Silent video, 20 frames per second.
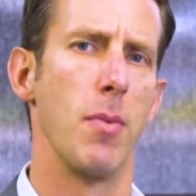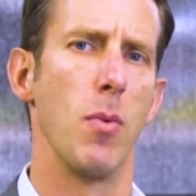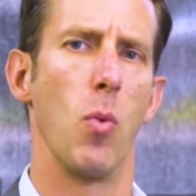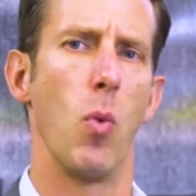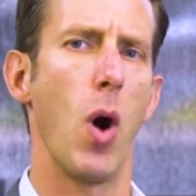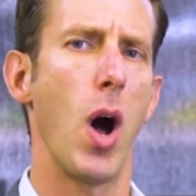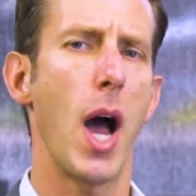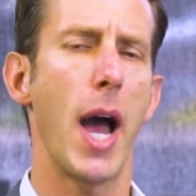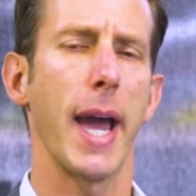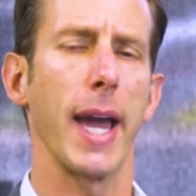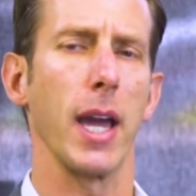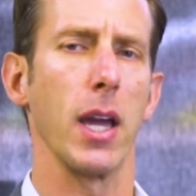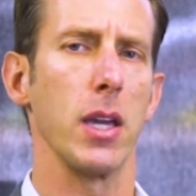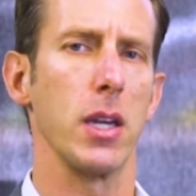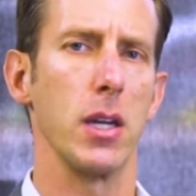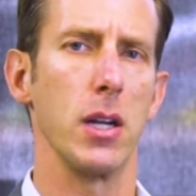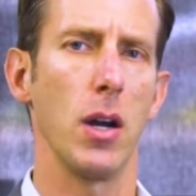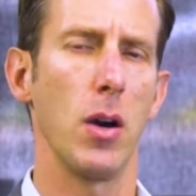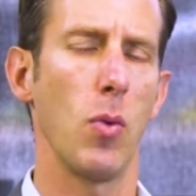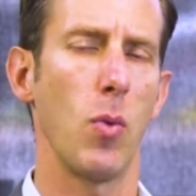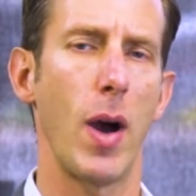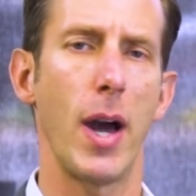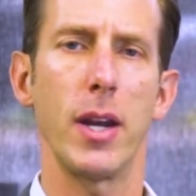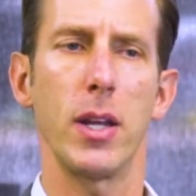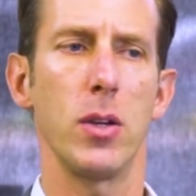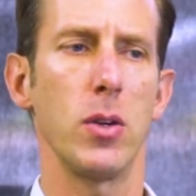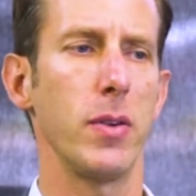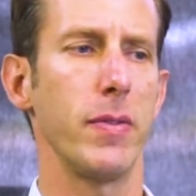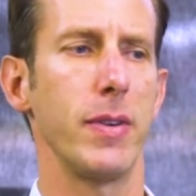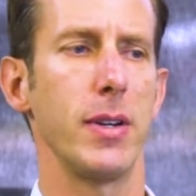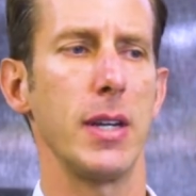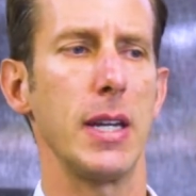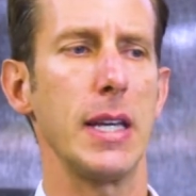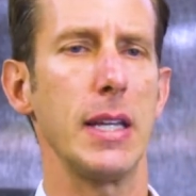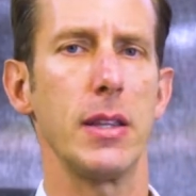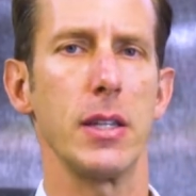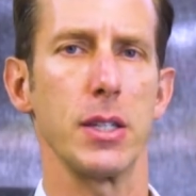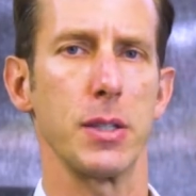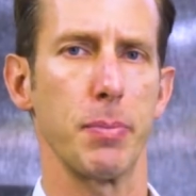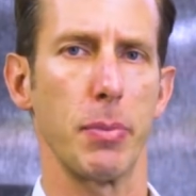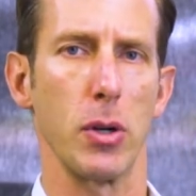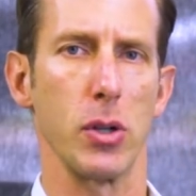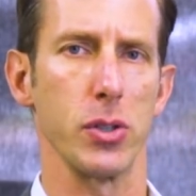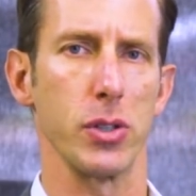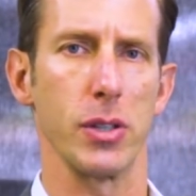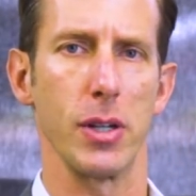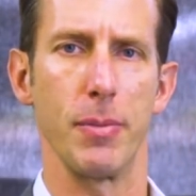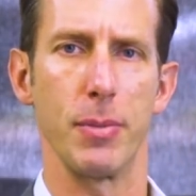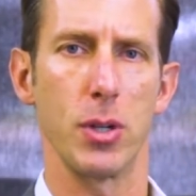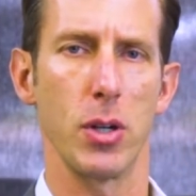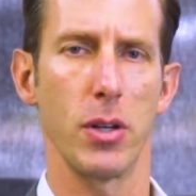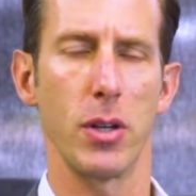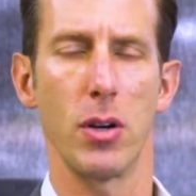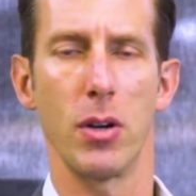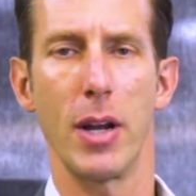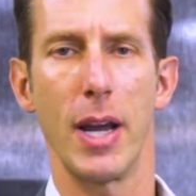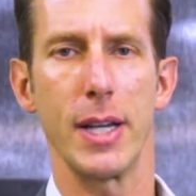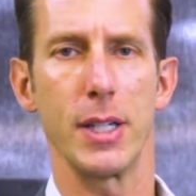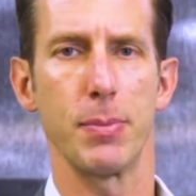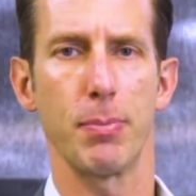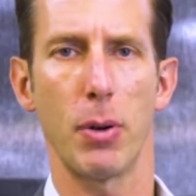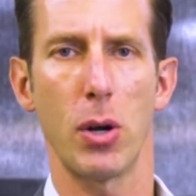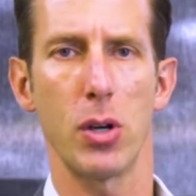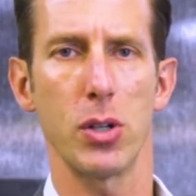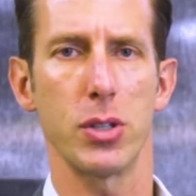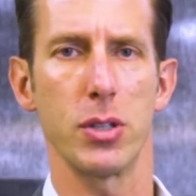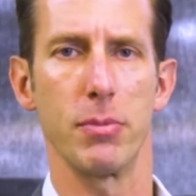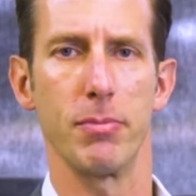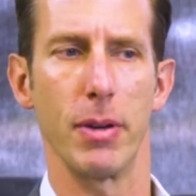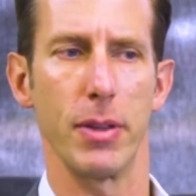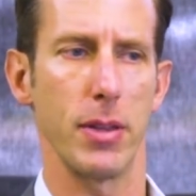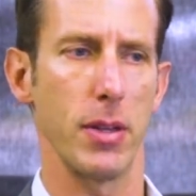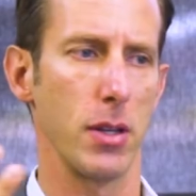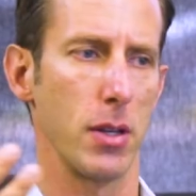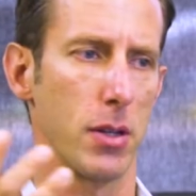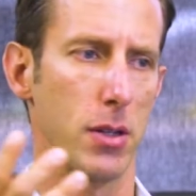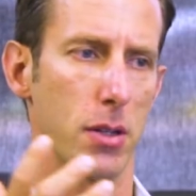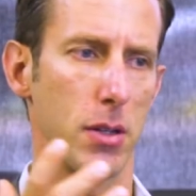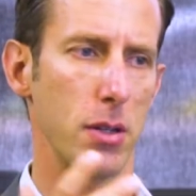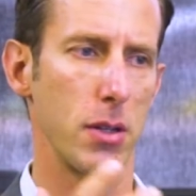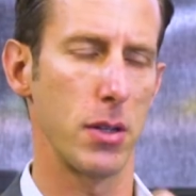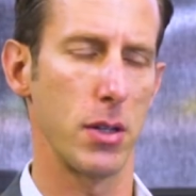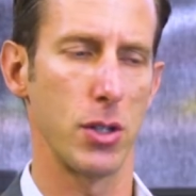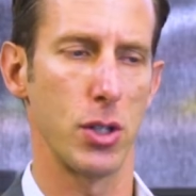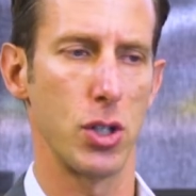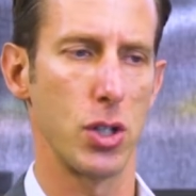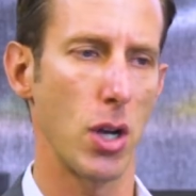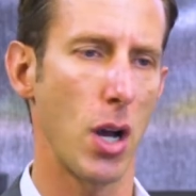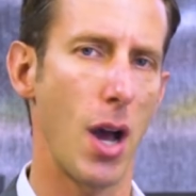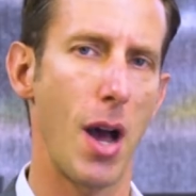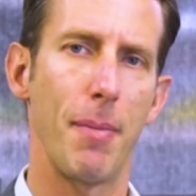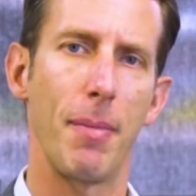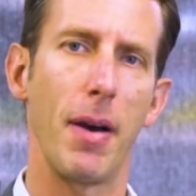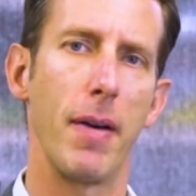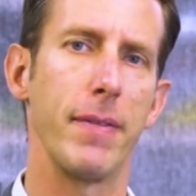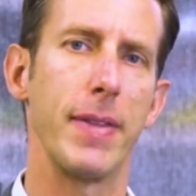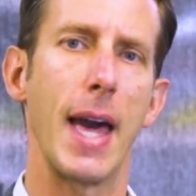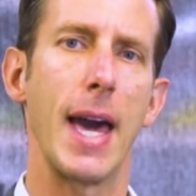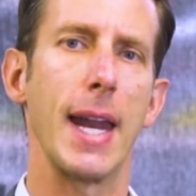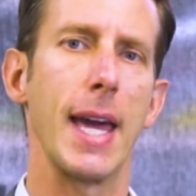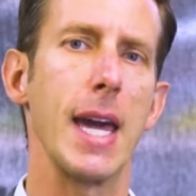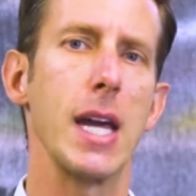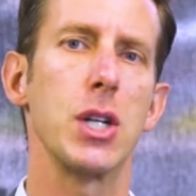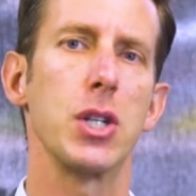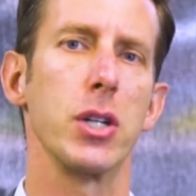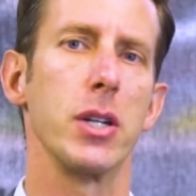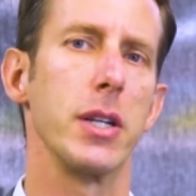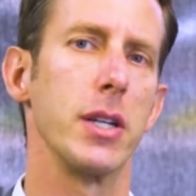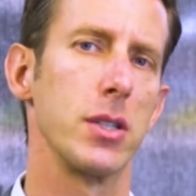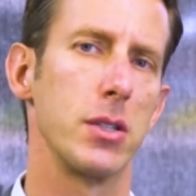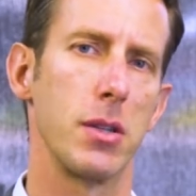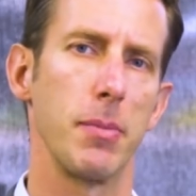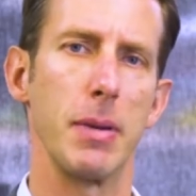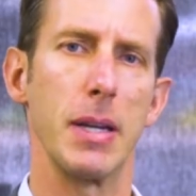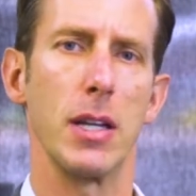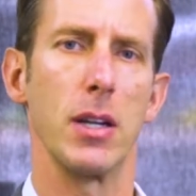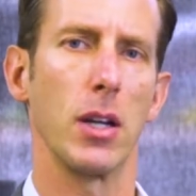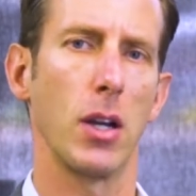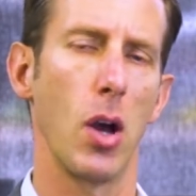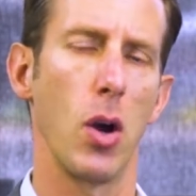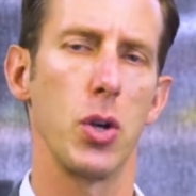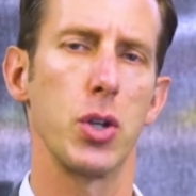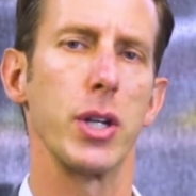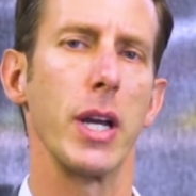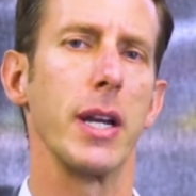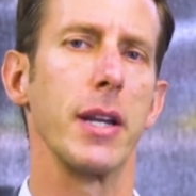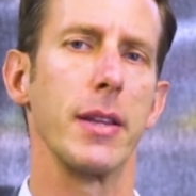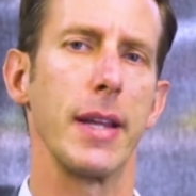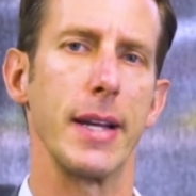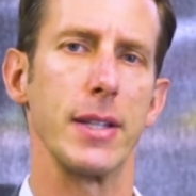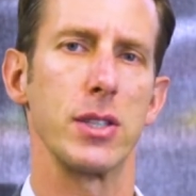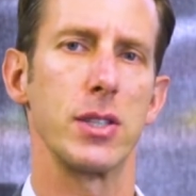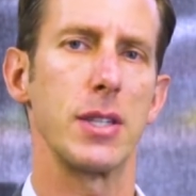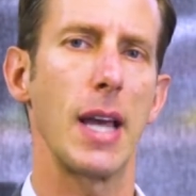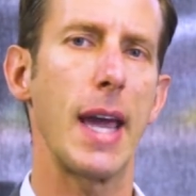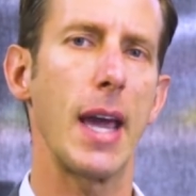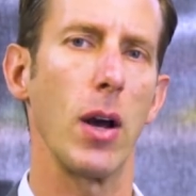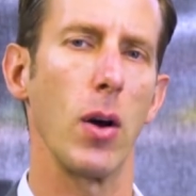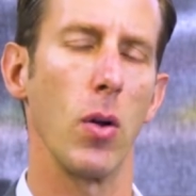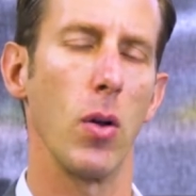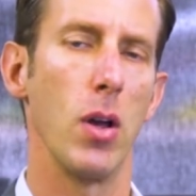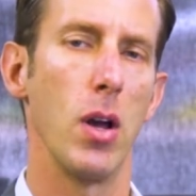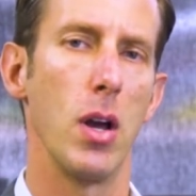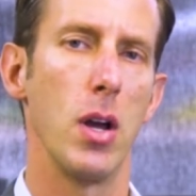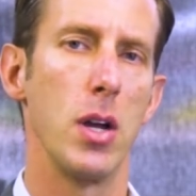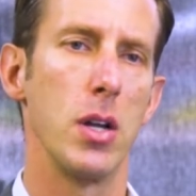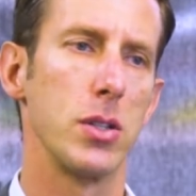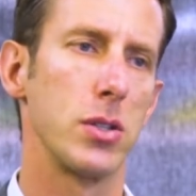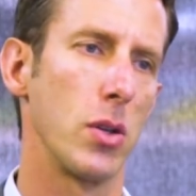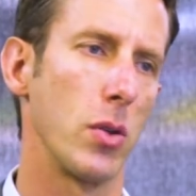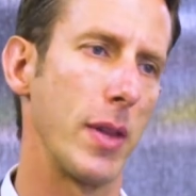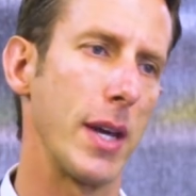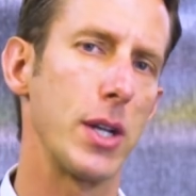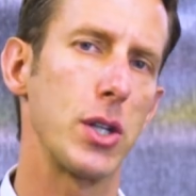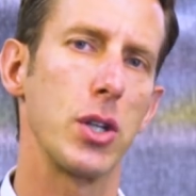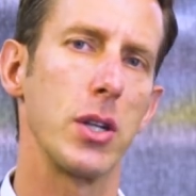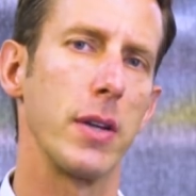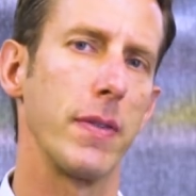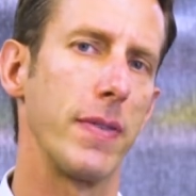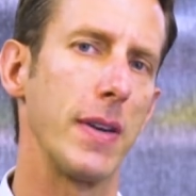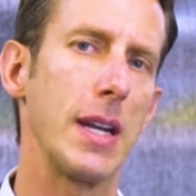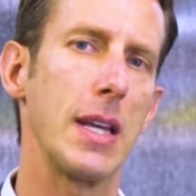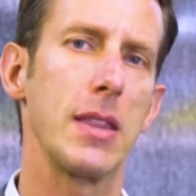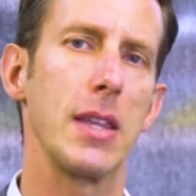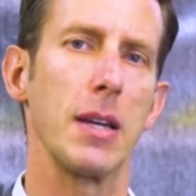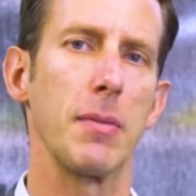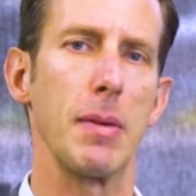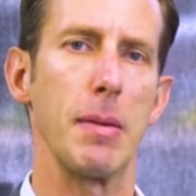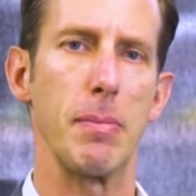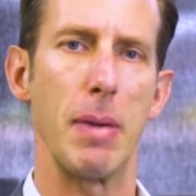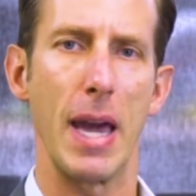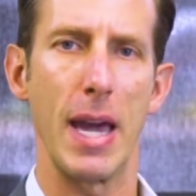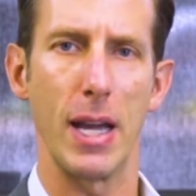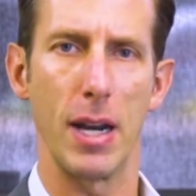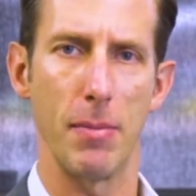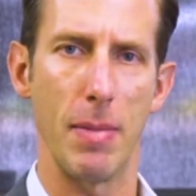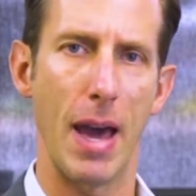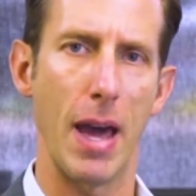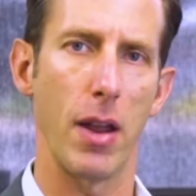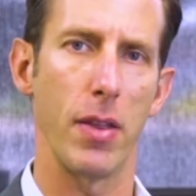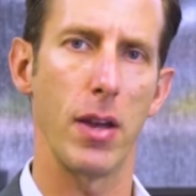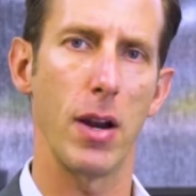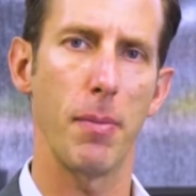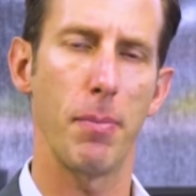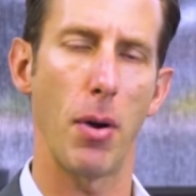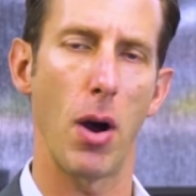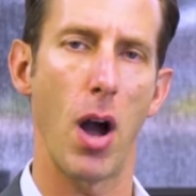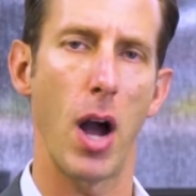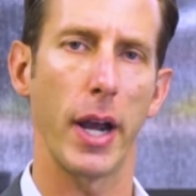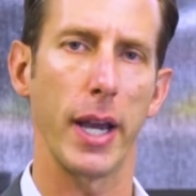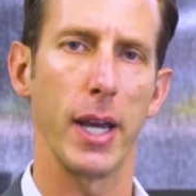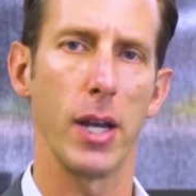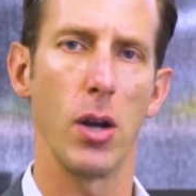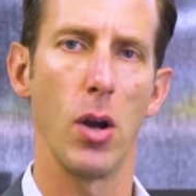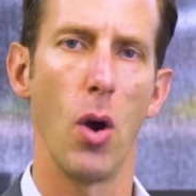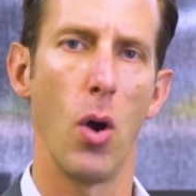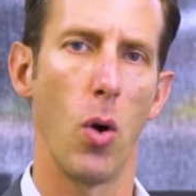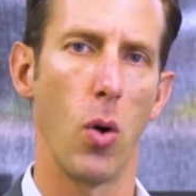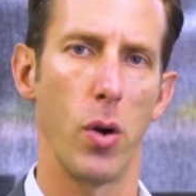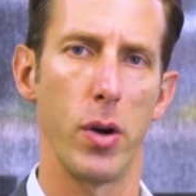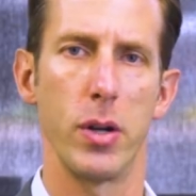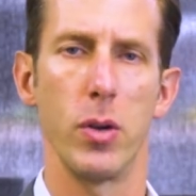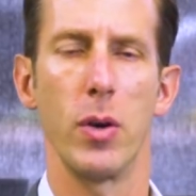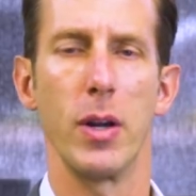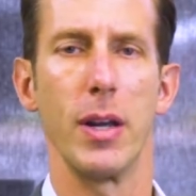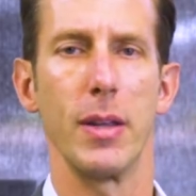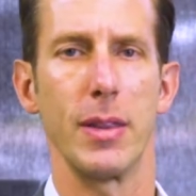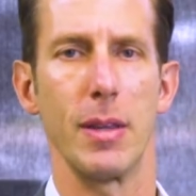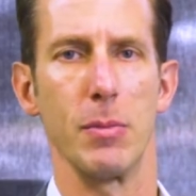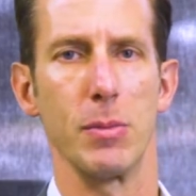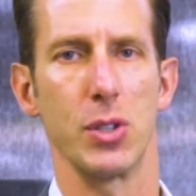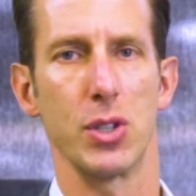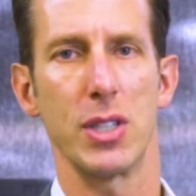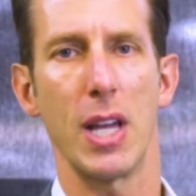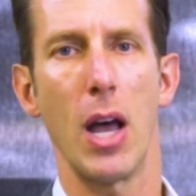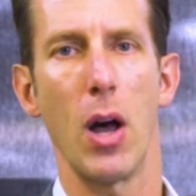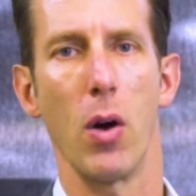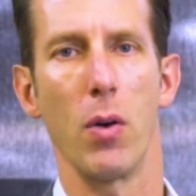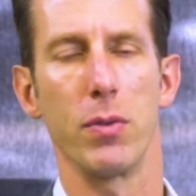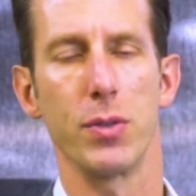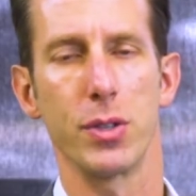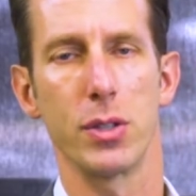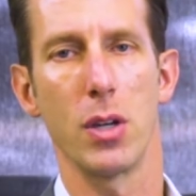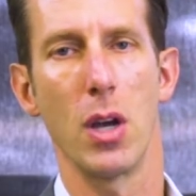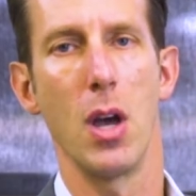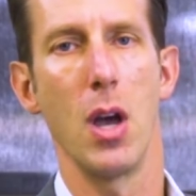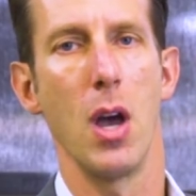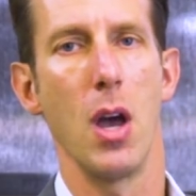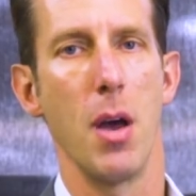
Why? Why do you even need this person? I'm sure they're a nice person, but the job of that agent is to be negotiating that sale. So they should, if anything, be paying them out of their pocket or doing it themselves.